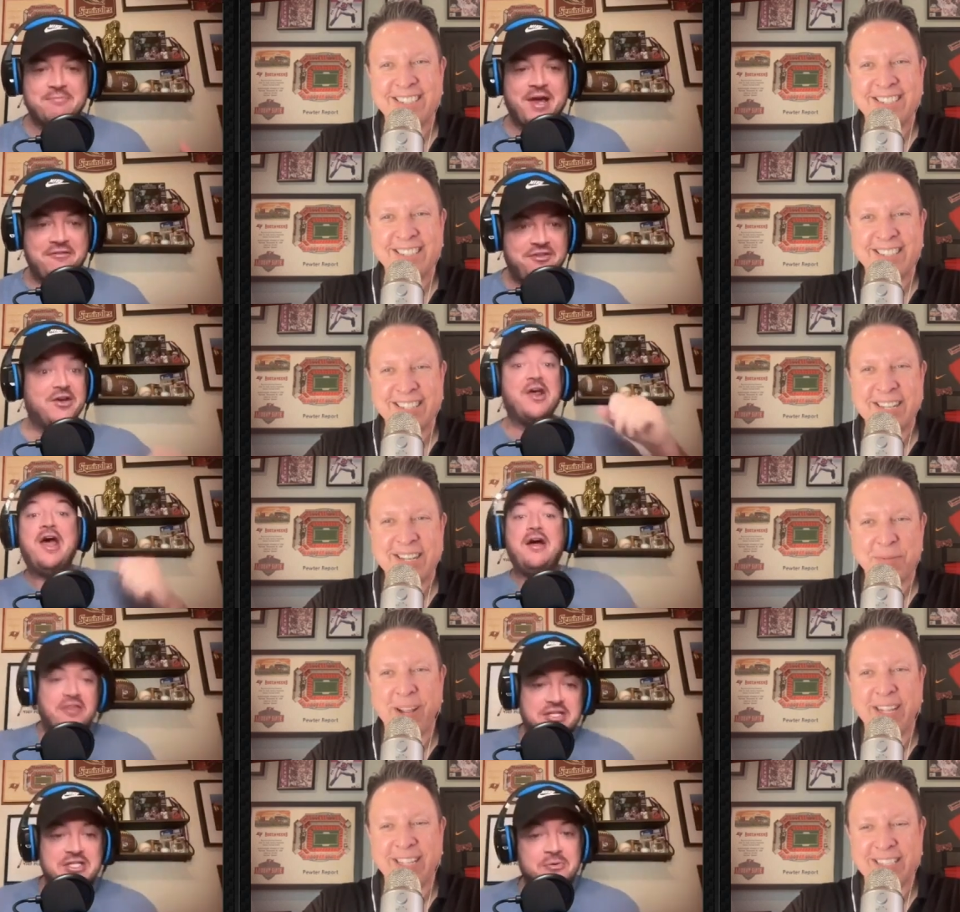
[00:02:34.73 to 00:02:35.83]
Speaker 1: Mayfield.
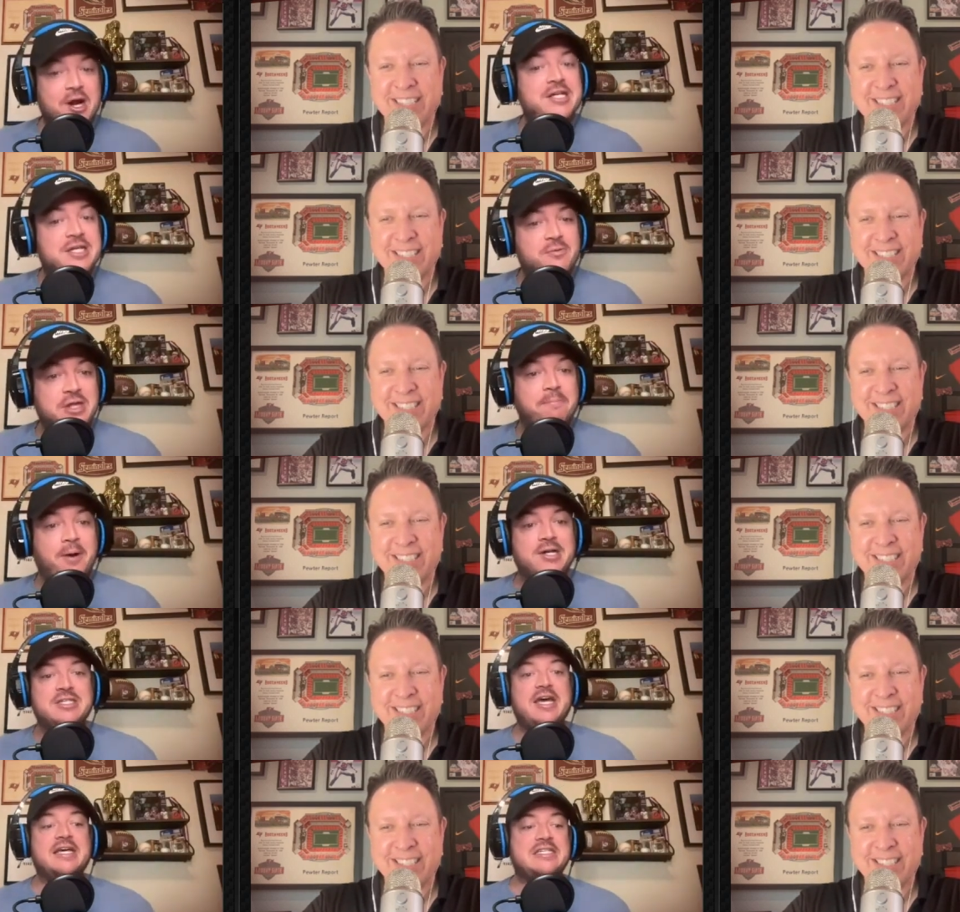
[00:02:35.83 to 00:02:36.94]
Right. This is what I did with the
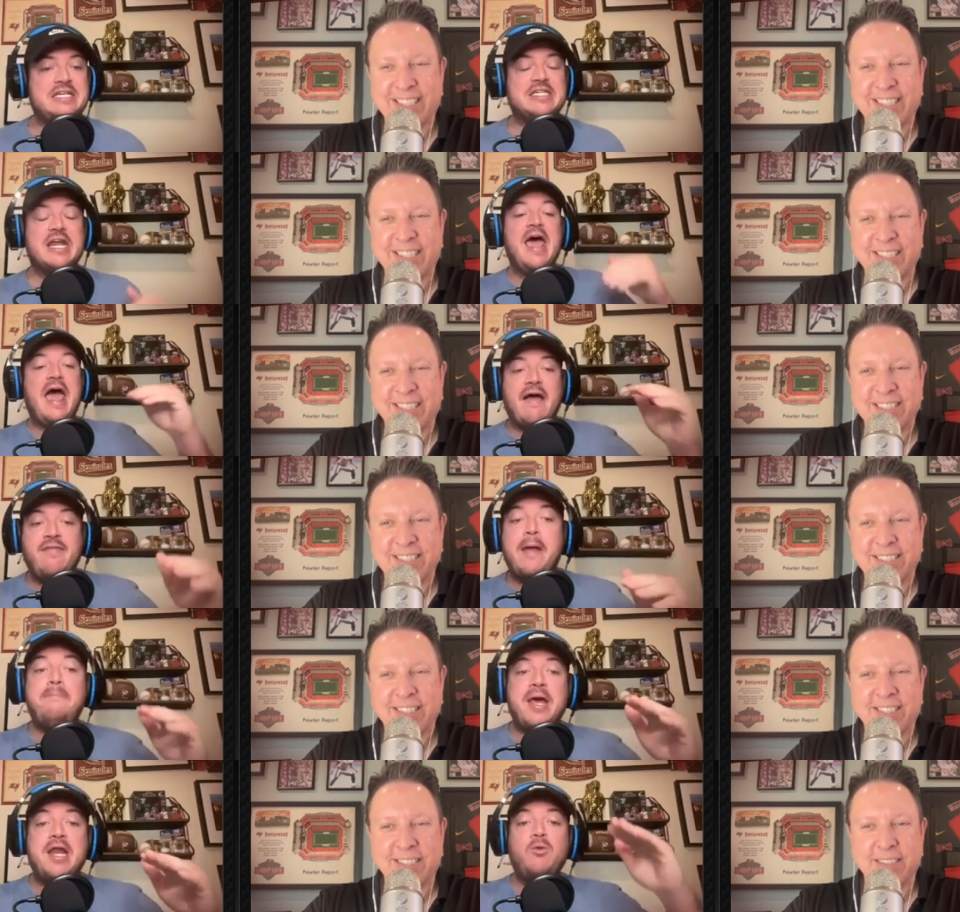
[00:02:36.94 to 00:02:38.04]
Bucks last season. And
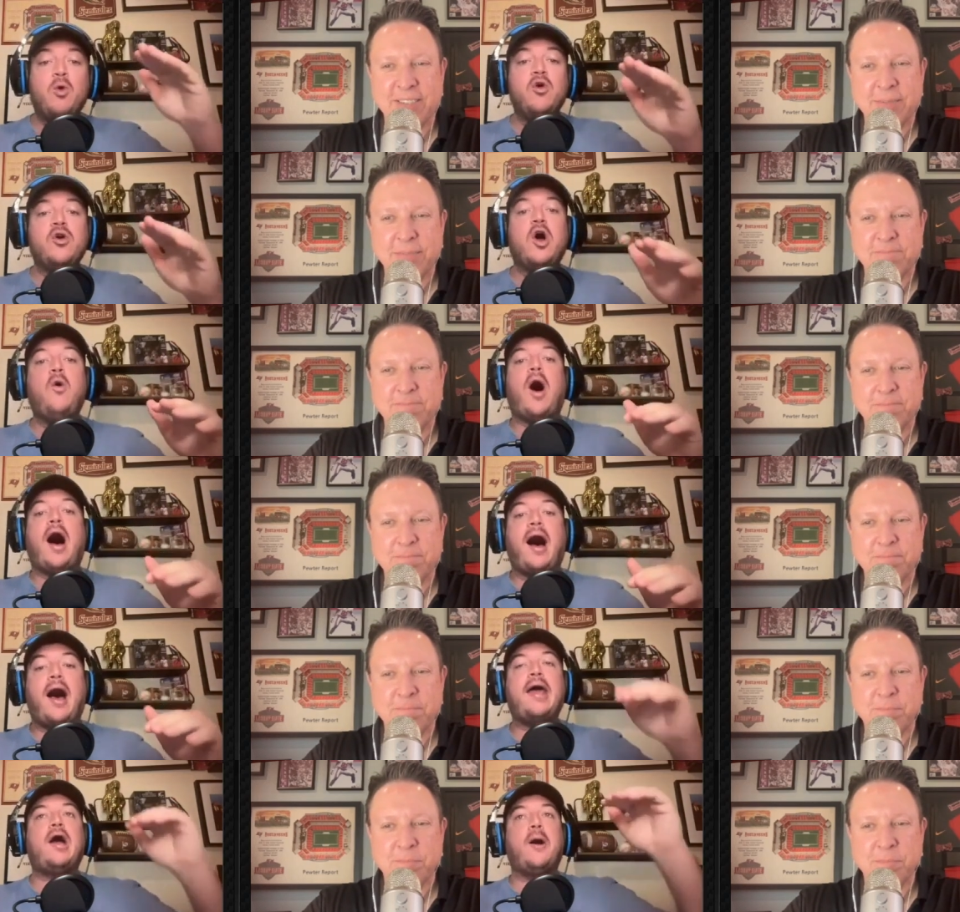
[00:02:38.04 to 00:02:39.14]
that bidding will go
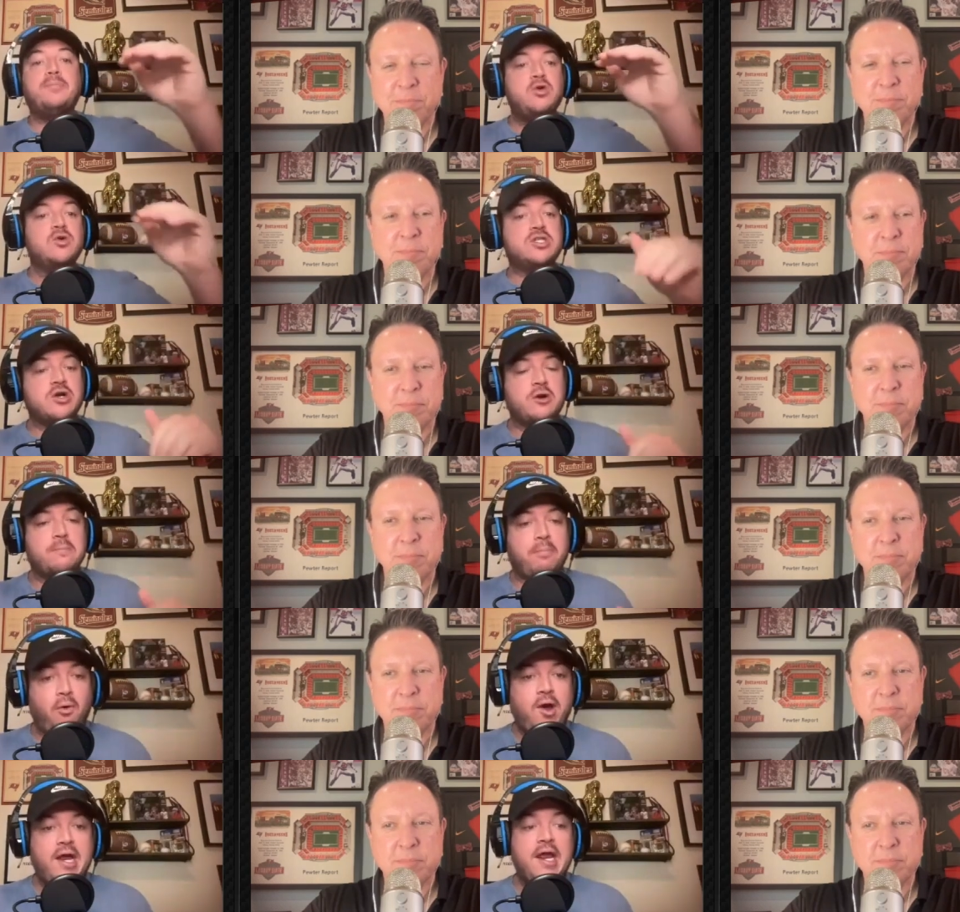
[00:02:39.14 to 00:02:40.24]
high up to a certain
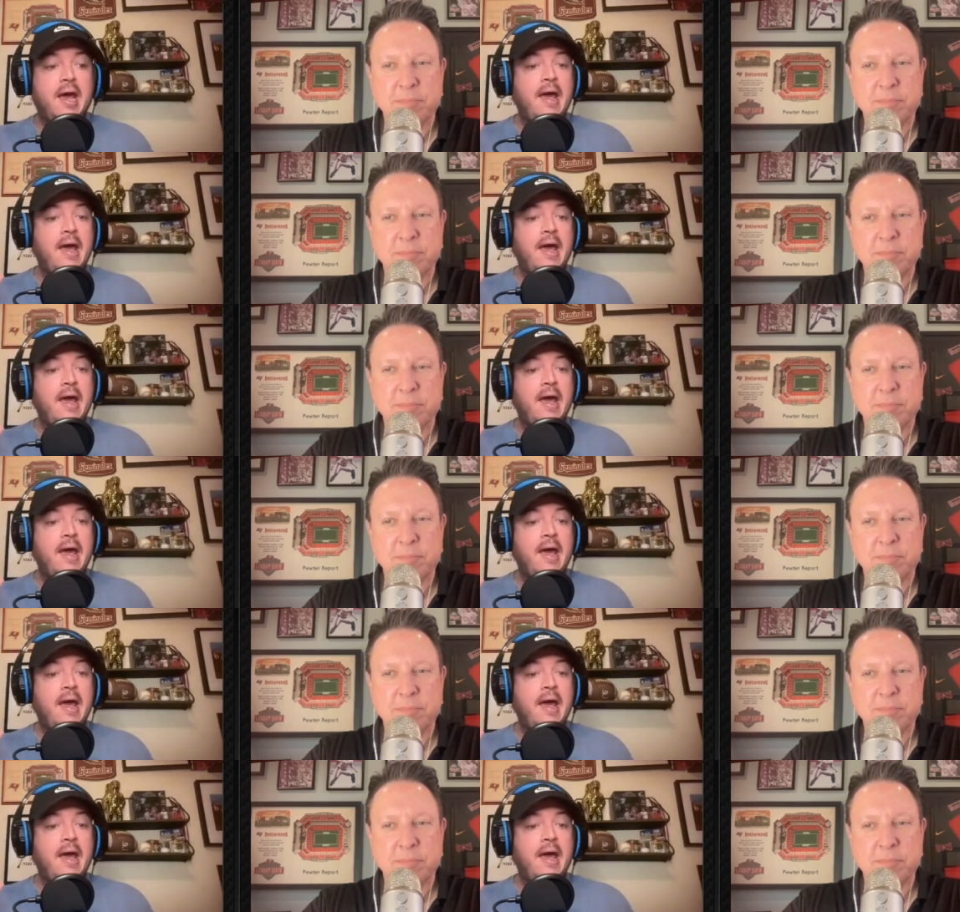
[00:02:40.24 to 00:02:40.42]
point.